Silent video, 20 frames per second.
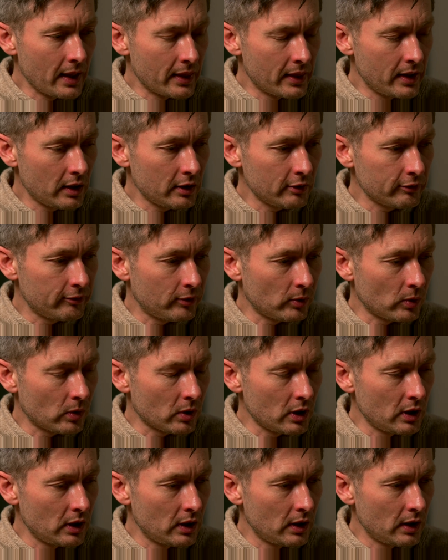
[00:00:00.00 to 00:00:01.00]
And
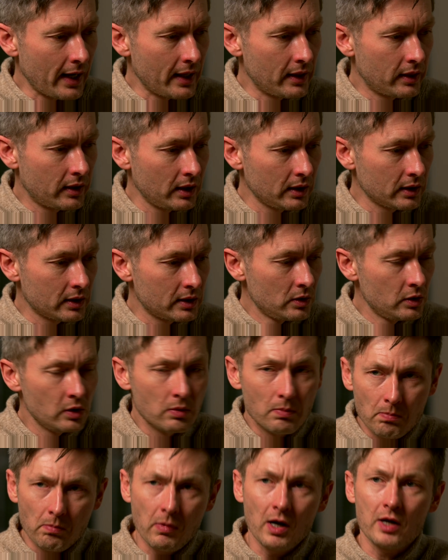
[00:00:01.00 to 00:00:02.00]
therefore, I think you
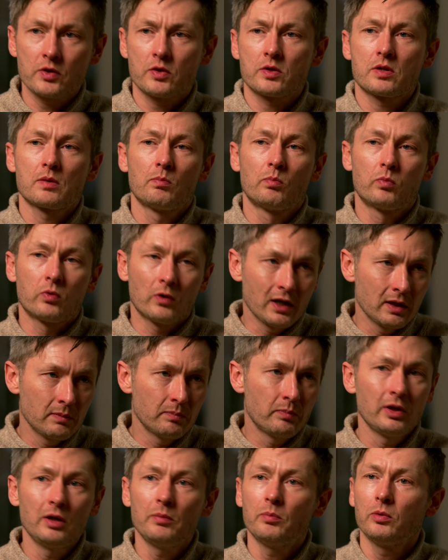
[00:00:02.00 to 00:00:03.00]
must bring
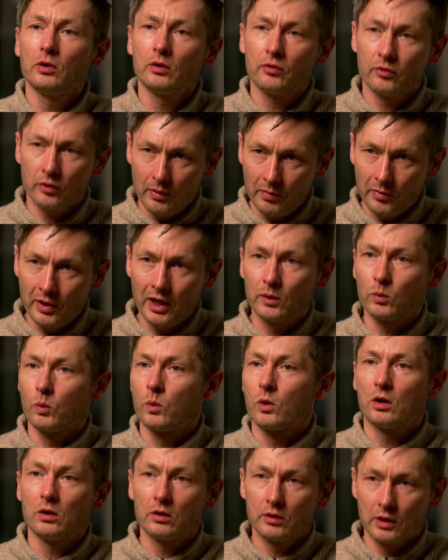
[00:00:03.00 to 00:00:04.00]
people from that
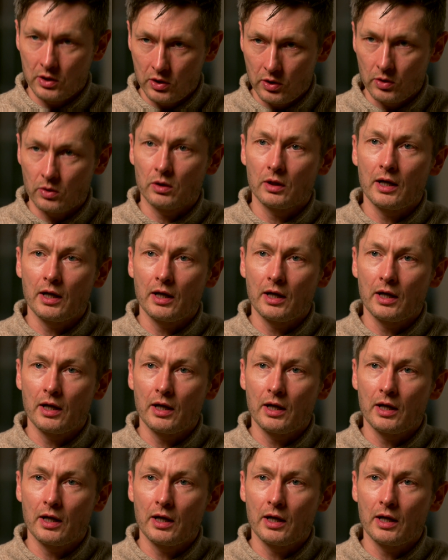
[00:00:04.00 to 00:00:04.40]
world that you're